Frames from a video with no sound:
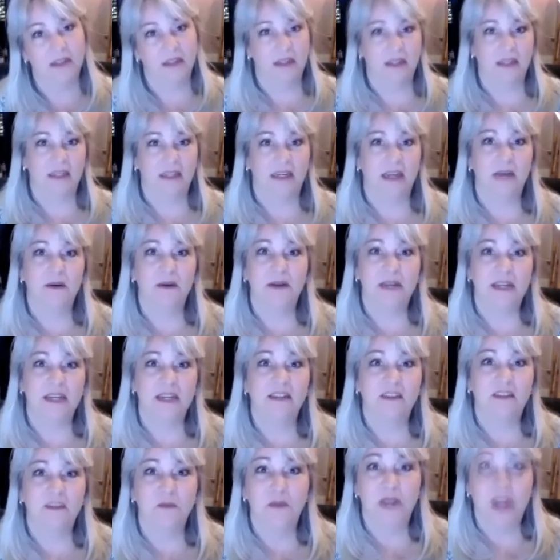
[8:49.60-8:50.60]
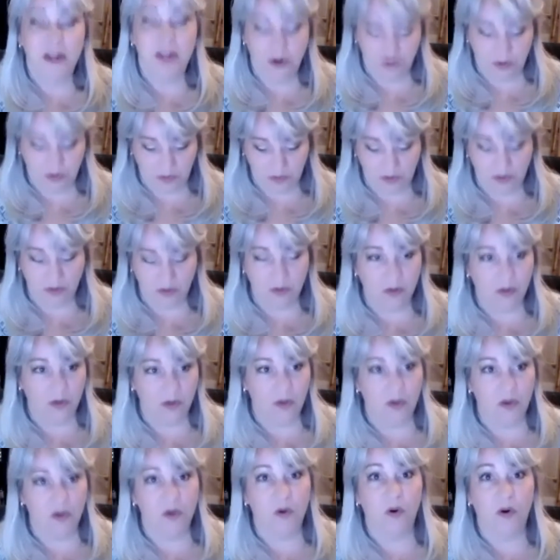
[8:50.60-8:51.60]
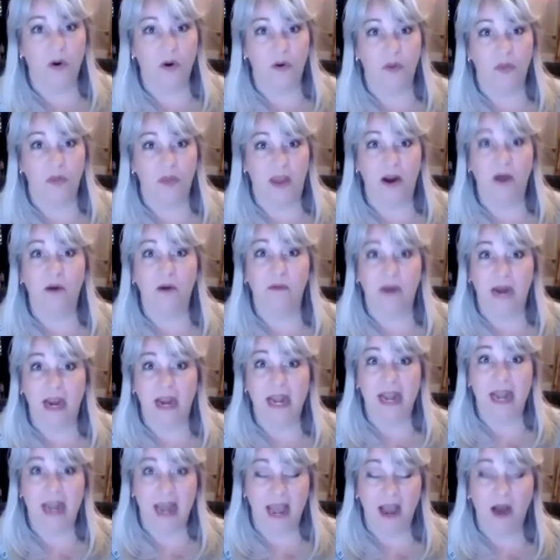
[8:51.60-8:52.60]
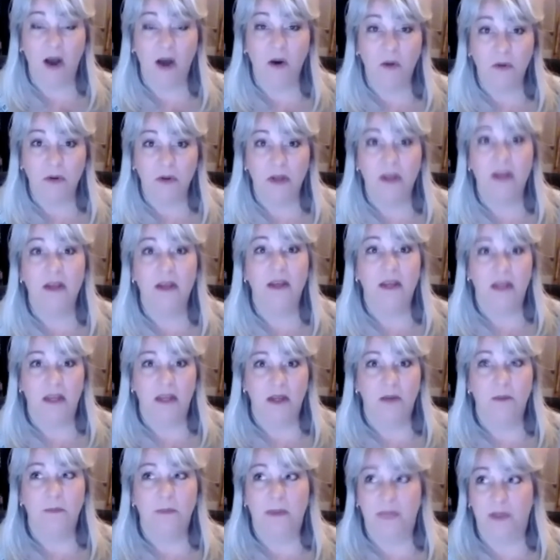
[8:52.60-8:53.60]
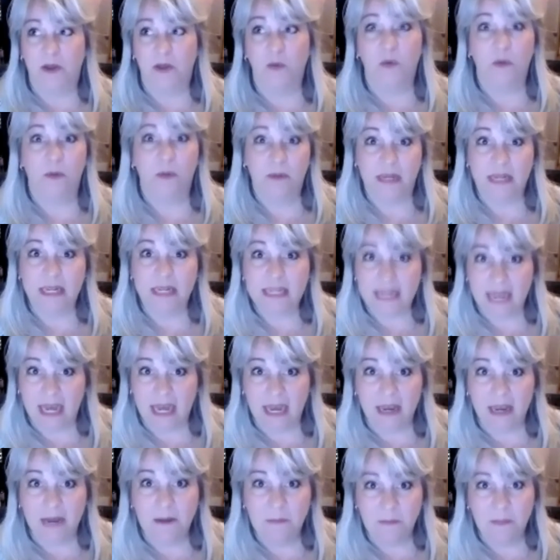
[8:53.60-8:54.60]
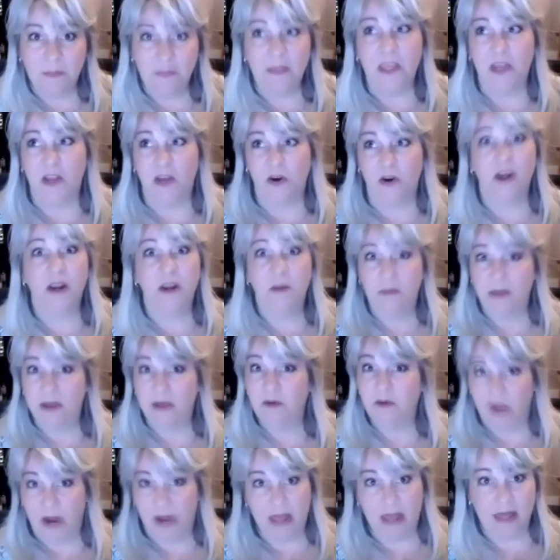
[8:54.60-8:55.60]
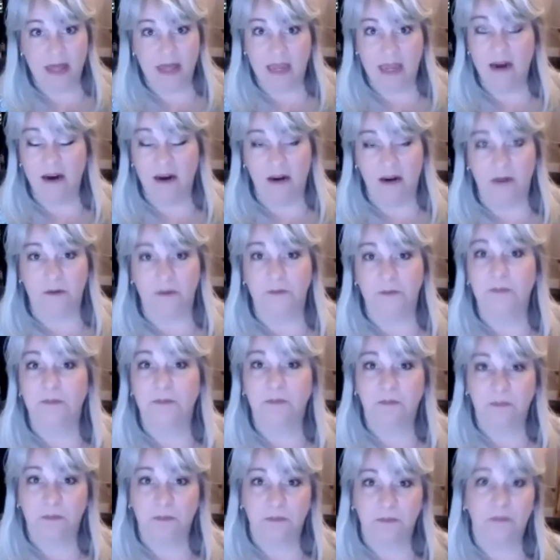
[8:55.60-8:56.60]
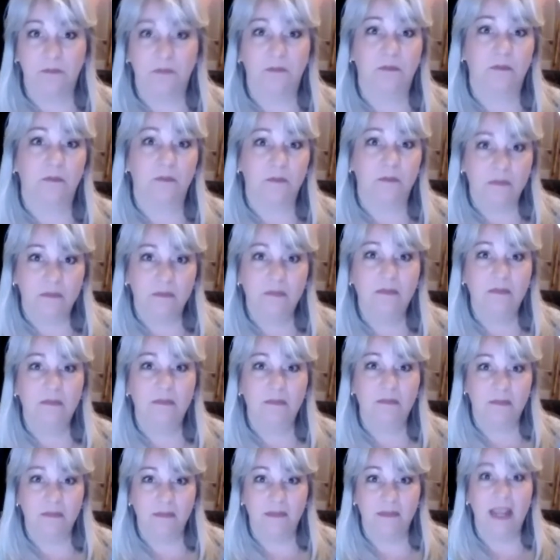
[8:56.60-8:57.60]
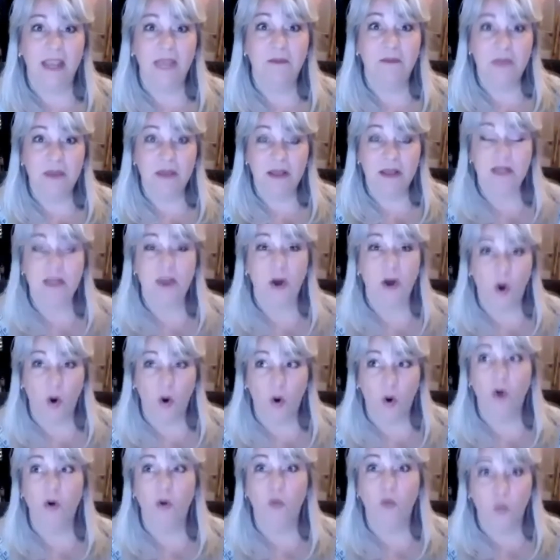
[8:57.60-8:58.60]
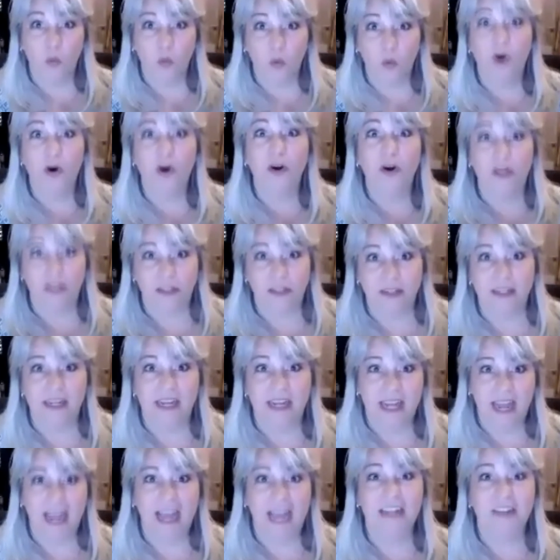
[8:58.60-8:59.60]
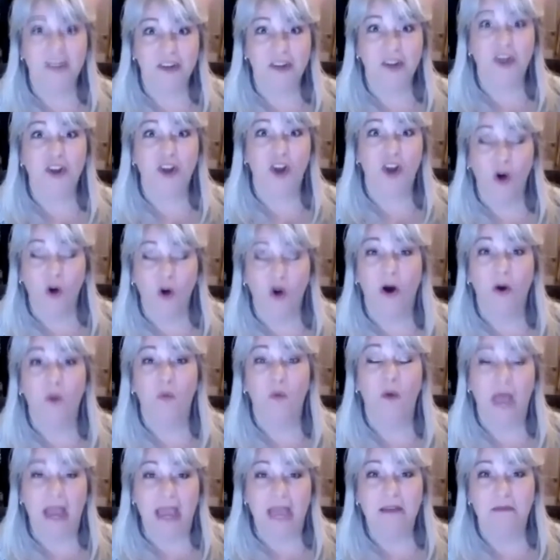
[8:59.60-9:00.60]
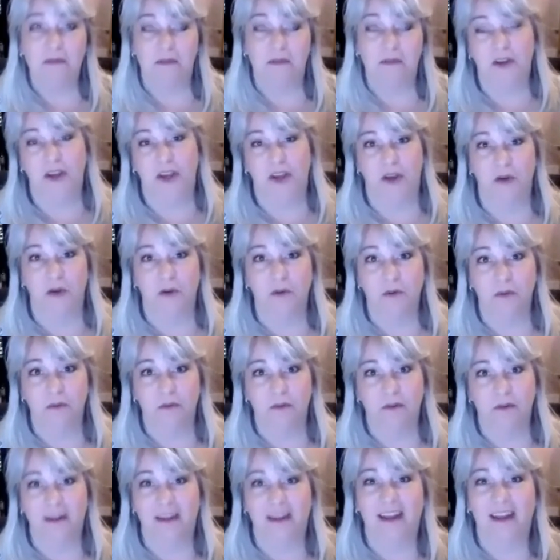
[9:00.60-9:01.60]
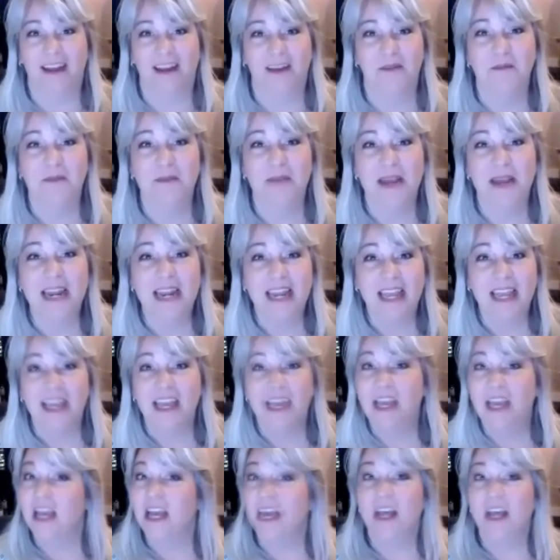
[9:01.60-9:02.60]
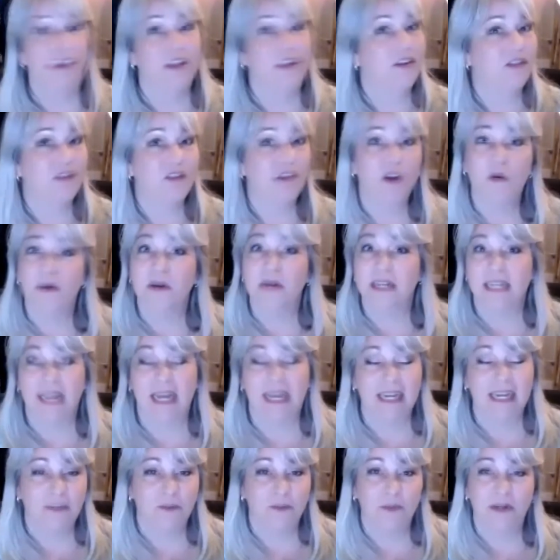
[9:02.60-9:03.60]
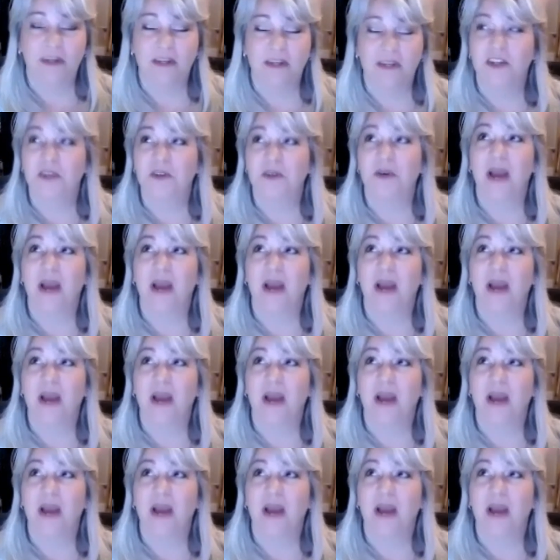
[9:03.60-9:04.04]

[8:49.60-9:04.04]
Now, it doesn't mean you're you're there right now, but there will be a time you're going to be right there. It the whole world has to go away for you, meaning there's no attachment to